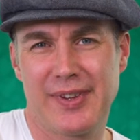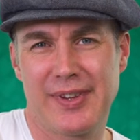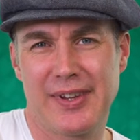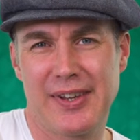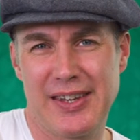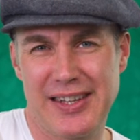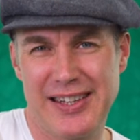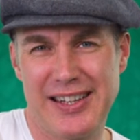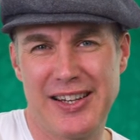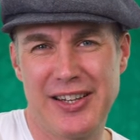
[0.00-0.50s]

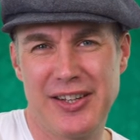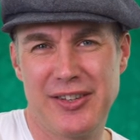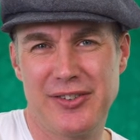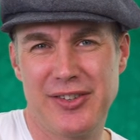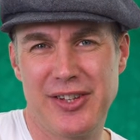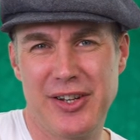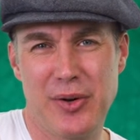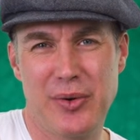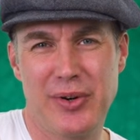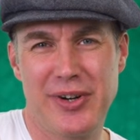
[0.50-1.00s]
You done it?
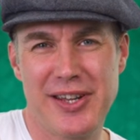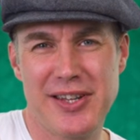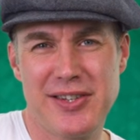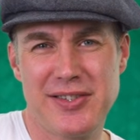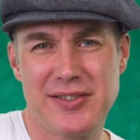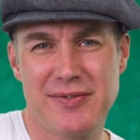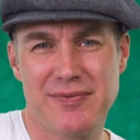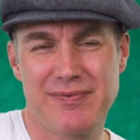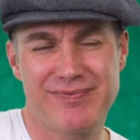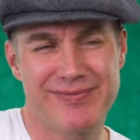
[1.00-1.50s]
You know what it
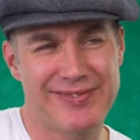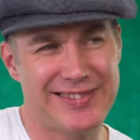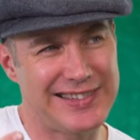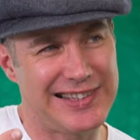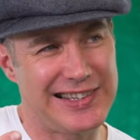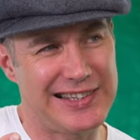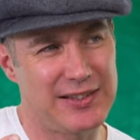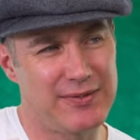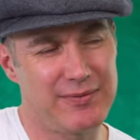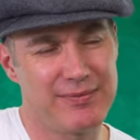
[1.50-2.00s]
is?
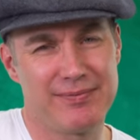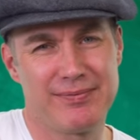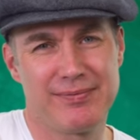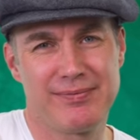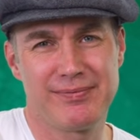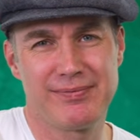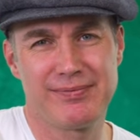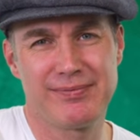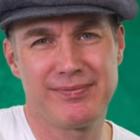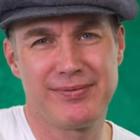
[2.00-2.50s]

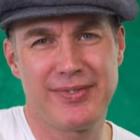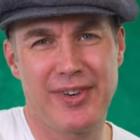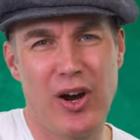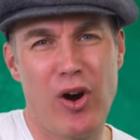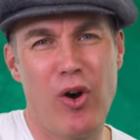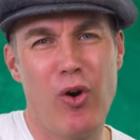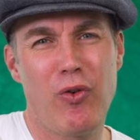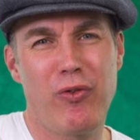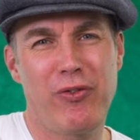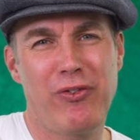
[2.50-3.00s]

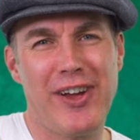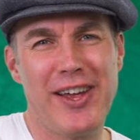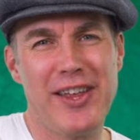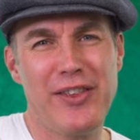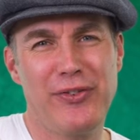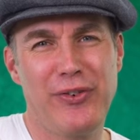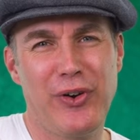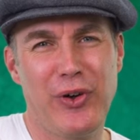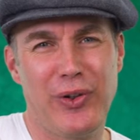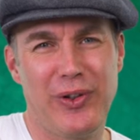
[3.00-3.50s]
Old
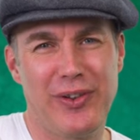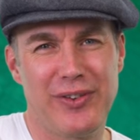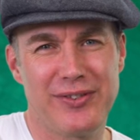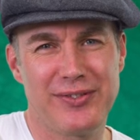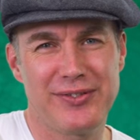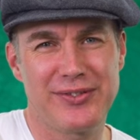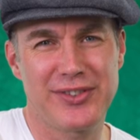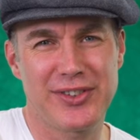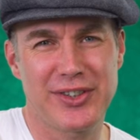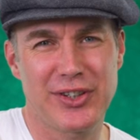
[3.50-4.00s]
Faithful.
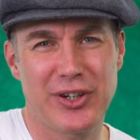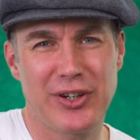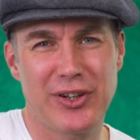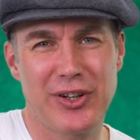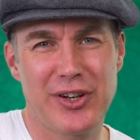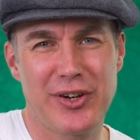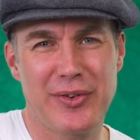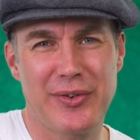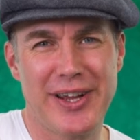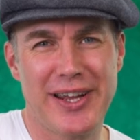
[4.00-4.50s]
Got to
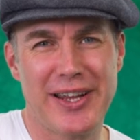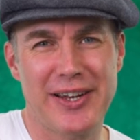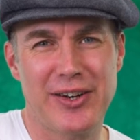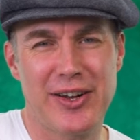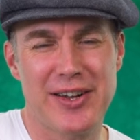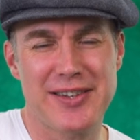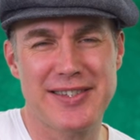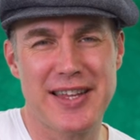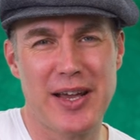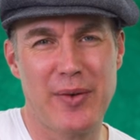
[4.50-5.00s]
learn to
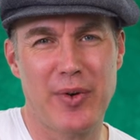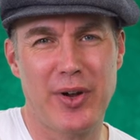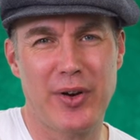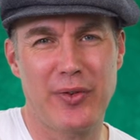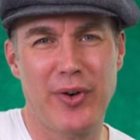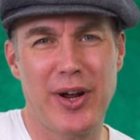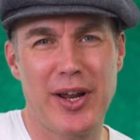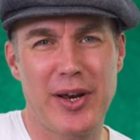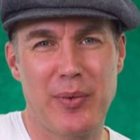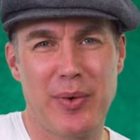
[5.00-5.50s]
recognize that one
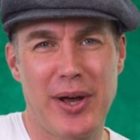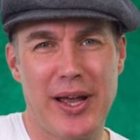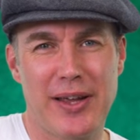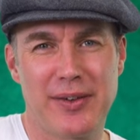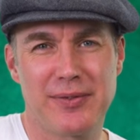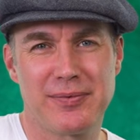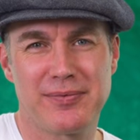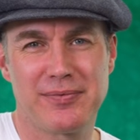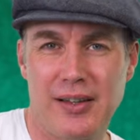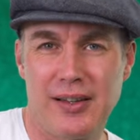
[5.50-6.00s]
right away.
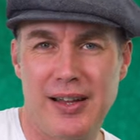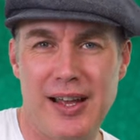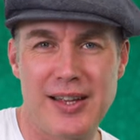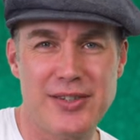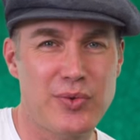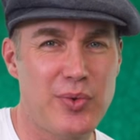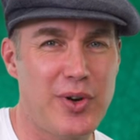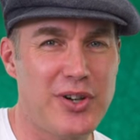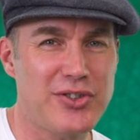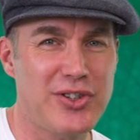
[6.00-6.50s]

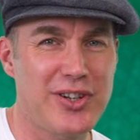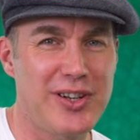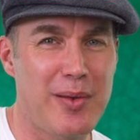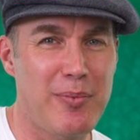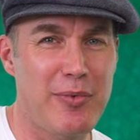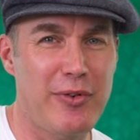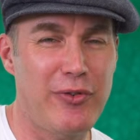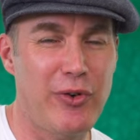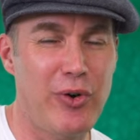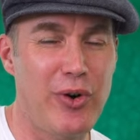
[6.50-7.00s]
Last question,
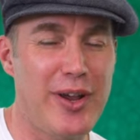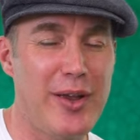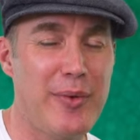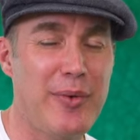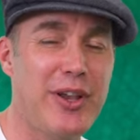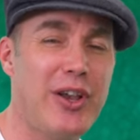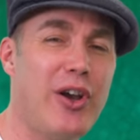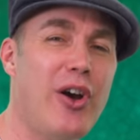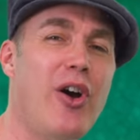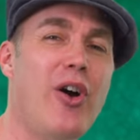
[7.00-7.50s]
number four. Here
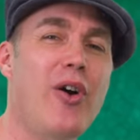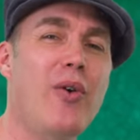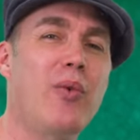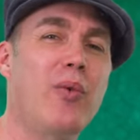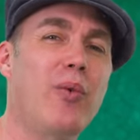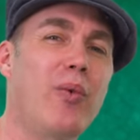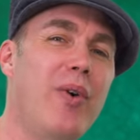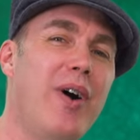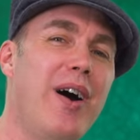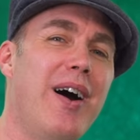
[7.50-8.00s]
we go.
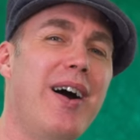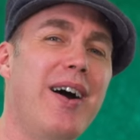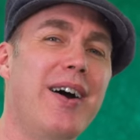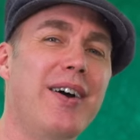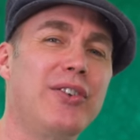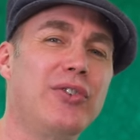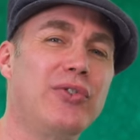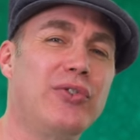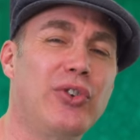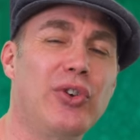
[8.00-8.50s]

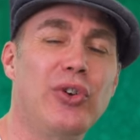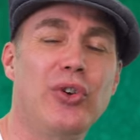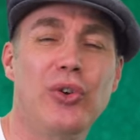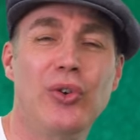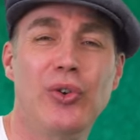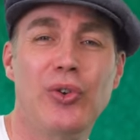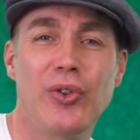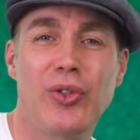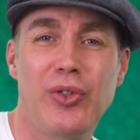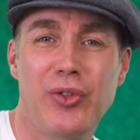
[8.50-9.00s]
One,
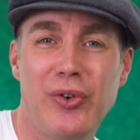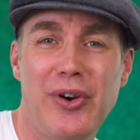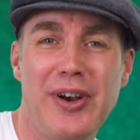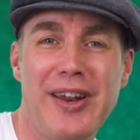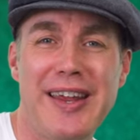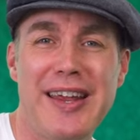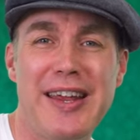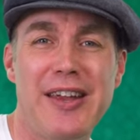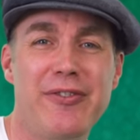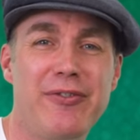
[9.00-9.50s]
two,
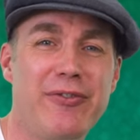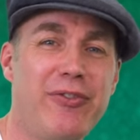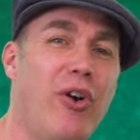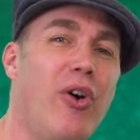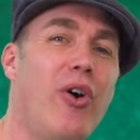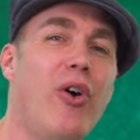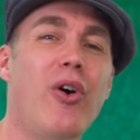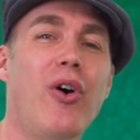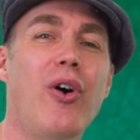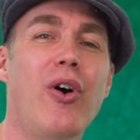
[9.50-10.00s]
three,
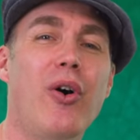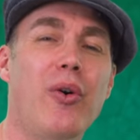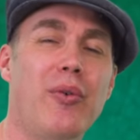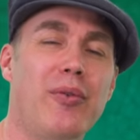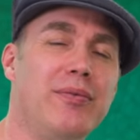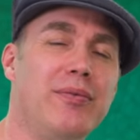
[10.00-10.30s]
four.